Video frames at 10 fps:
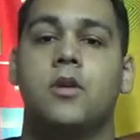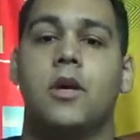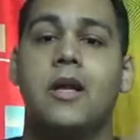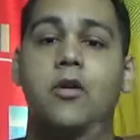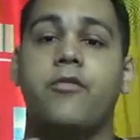
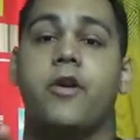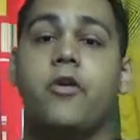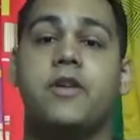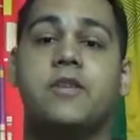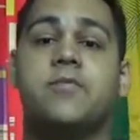Hello
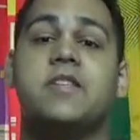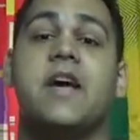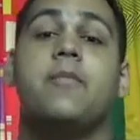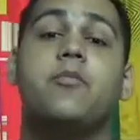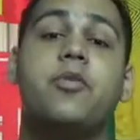viewers, I'm
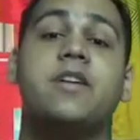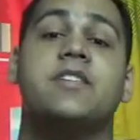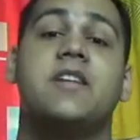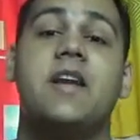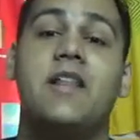Simon
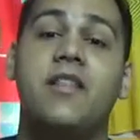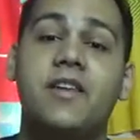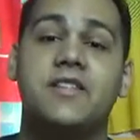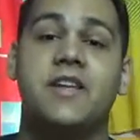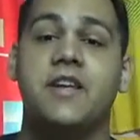Preston and
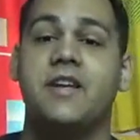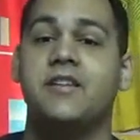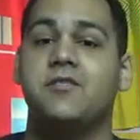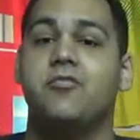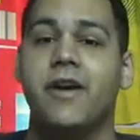this
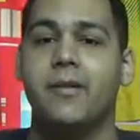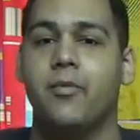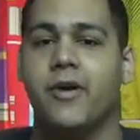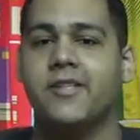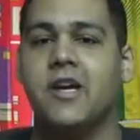is Reggae
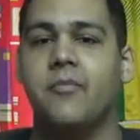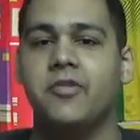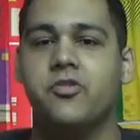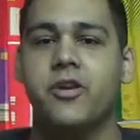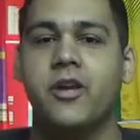Boyz
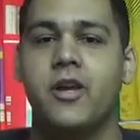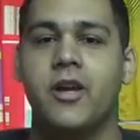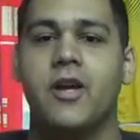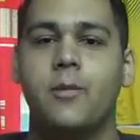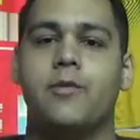Commentary.
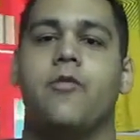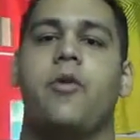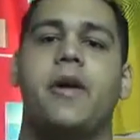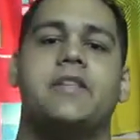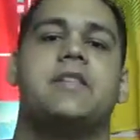Before
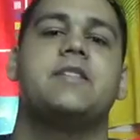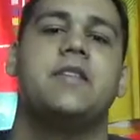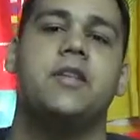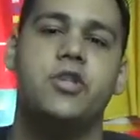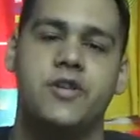I get into
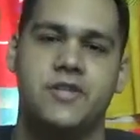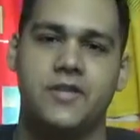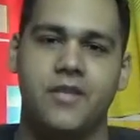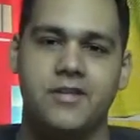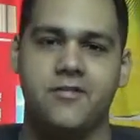the gist
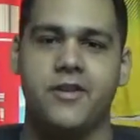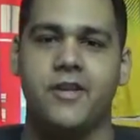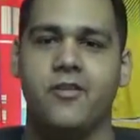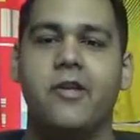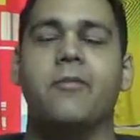of this
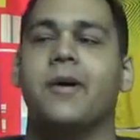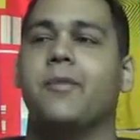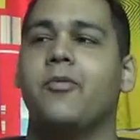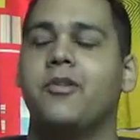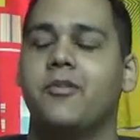video, you might be
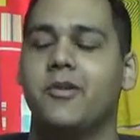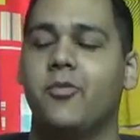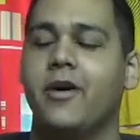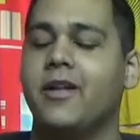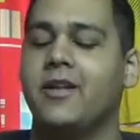wondering,
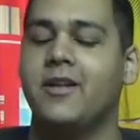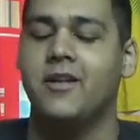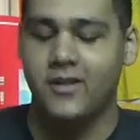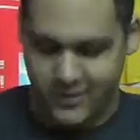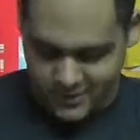well,
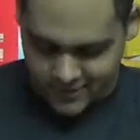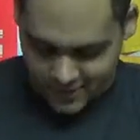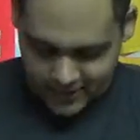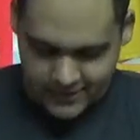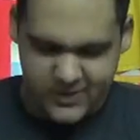
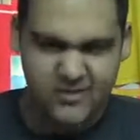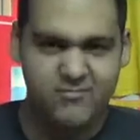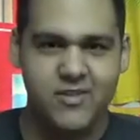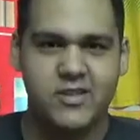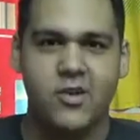
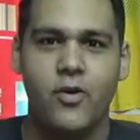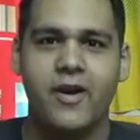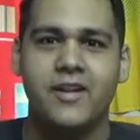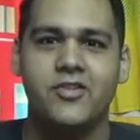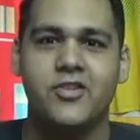it's a
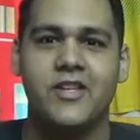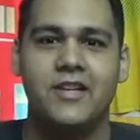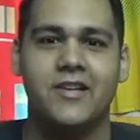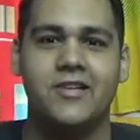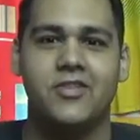quite interesting
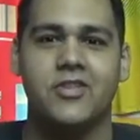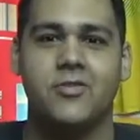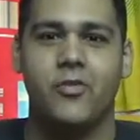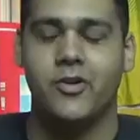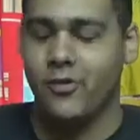looking shirt
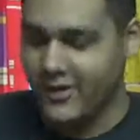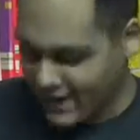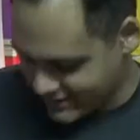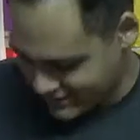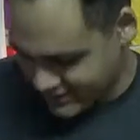I'm wearing. Well,
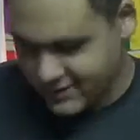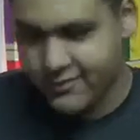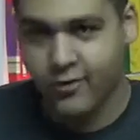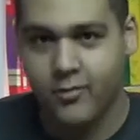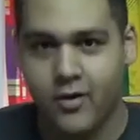yes, this is
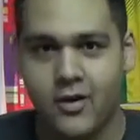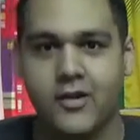Futbolr.